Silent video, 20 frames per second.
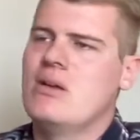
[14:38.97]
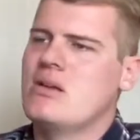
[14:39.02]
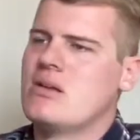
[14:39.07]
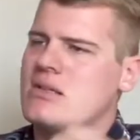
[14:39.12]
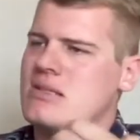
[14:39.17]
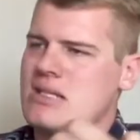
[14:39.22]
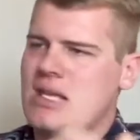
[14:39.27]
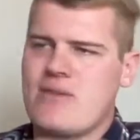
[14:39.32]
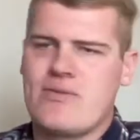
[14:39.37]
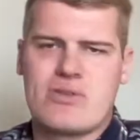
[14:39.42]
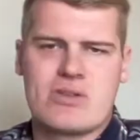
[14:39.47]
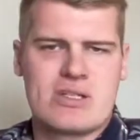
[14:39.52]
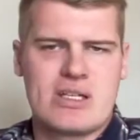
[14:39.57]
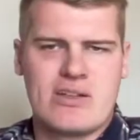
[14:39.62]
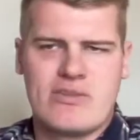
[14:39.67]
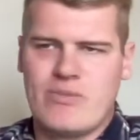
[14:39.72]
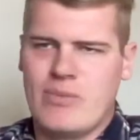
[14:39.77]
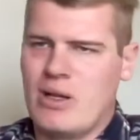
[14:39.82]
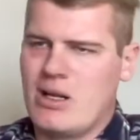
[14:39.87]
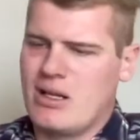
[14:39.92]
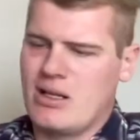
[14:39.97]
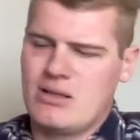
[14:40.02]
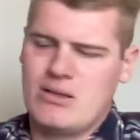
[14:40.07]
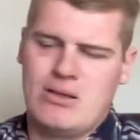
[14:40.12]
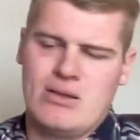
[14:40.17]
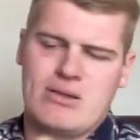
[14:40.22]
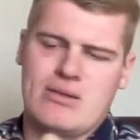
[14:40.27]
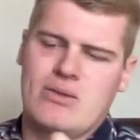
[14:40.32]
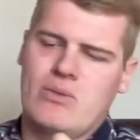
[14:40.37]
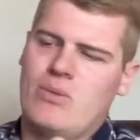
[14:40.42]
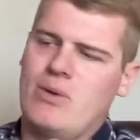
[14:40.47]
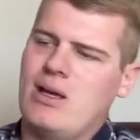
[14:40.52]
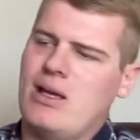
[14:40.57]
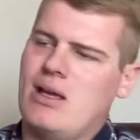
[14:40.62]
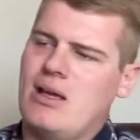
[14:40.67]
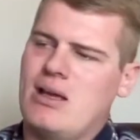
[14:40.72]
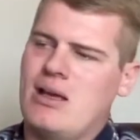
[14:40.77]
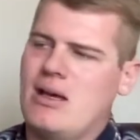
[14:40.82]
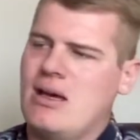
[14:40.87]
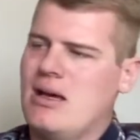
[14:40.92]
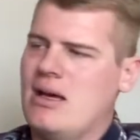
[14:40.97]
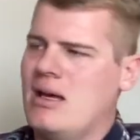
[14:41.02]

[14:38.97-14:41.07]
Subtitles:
Save yourself money along the way.